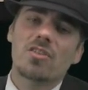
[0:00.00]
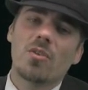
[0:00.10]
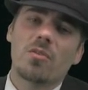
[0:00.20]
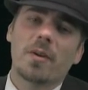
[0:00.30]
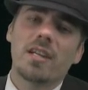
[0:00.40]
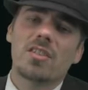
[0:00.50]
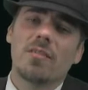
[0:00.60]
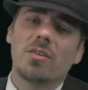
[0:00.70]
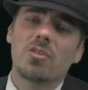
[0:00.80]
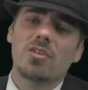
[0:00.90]
So the Branching
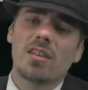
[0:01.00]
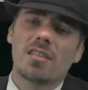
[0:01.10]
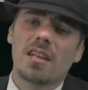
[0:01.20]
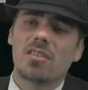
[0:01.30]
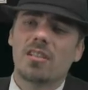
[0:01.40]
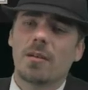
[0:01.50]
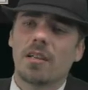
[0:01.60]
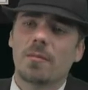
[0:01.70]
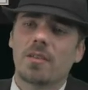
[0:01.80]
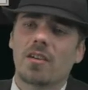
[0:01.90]
Evolution doesn't actually
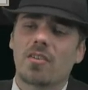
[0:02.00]
double up the